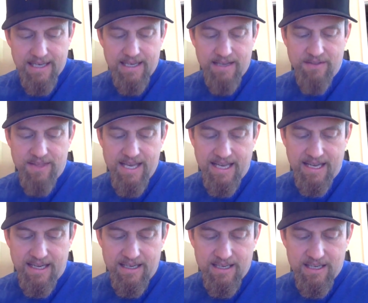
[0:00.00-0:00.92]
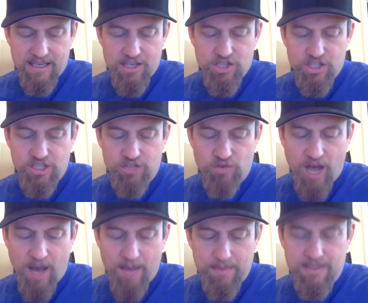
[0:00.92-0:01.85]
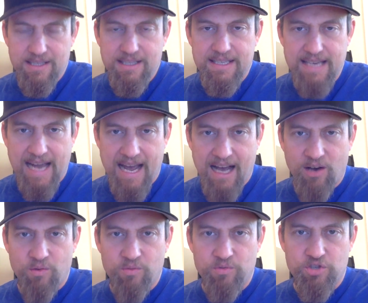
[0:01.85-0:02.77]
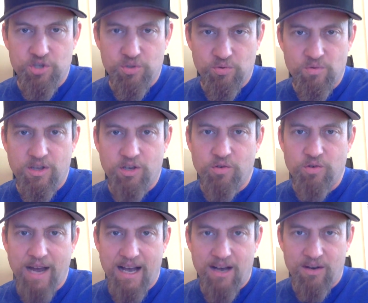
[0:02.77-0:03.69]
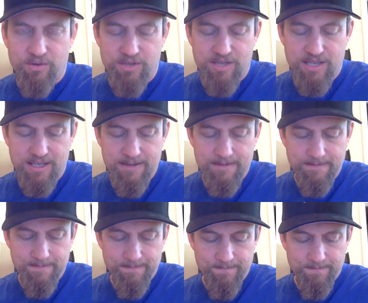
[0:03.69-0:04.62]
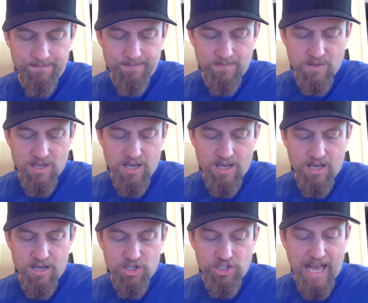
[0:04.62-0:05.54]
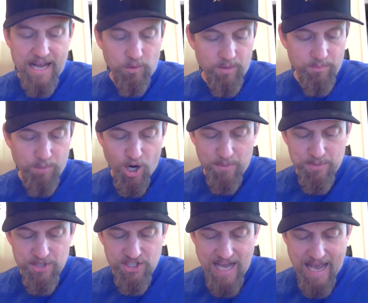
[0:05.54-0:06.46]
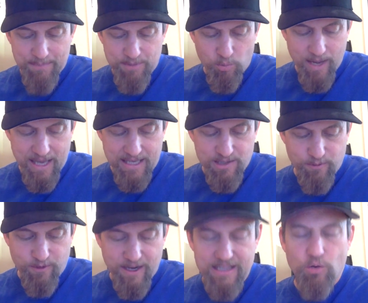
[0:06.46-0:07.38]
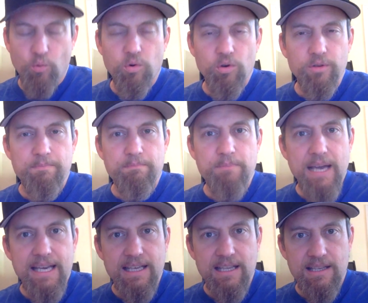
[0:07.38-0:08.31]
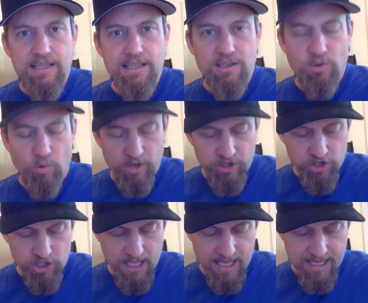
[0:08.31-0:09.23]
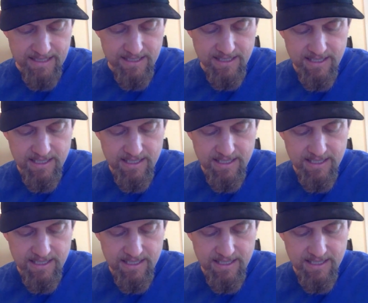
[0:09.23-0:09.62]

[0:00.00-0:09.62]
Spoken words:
And then she dropped down to the ground. Shadow and Barb snapped awake to find the world bathed in orange light.